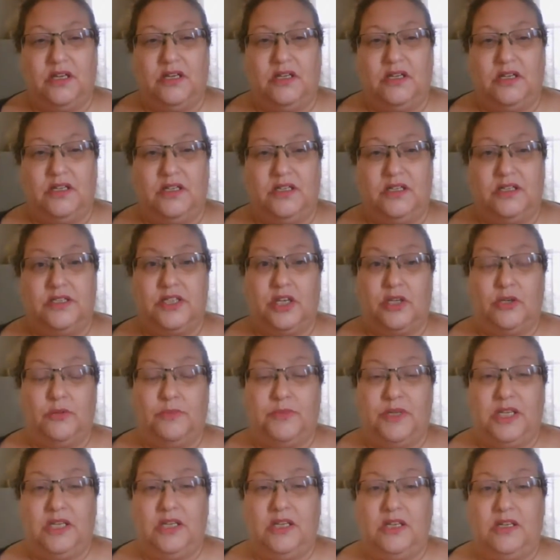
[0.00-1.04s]

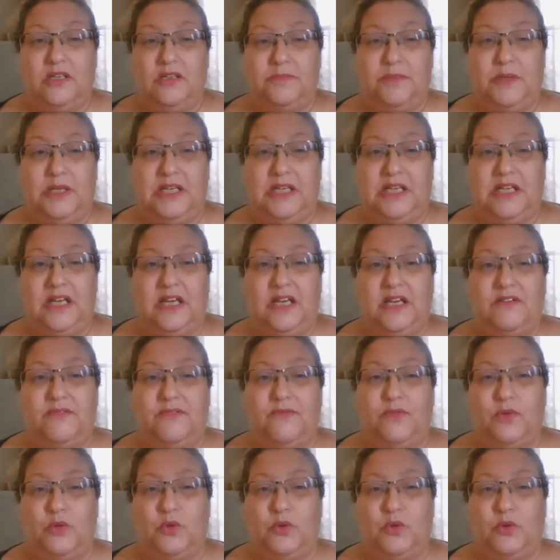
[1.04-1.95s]
Adobe PDF,